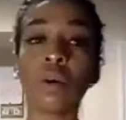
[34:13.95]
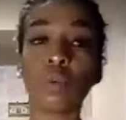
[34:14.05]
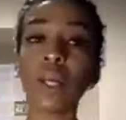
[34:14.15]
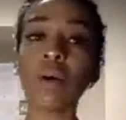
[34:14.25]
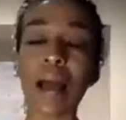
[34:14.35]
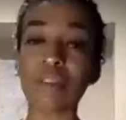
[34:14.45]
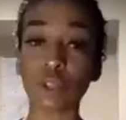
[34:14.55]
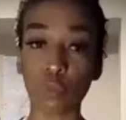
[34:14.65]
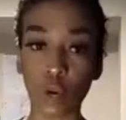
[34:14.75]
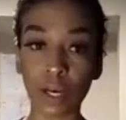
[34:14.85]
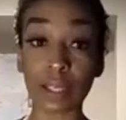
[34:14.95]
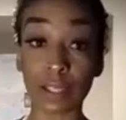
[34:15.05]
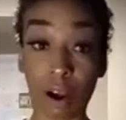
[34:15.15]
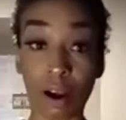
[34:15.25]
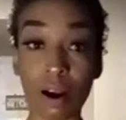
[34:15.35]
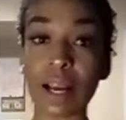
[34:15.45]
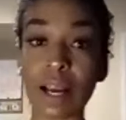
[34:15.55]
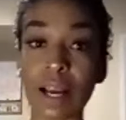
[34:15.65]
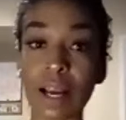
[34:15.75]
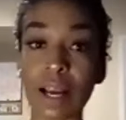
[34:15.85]
We don't have to work as hard
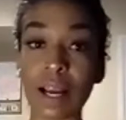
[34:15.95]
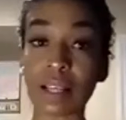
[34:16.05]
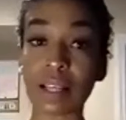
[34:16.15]
as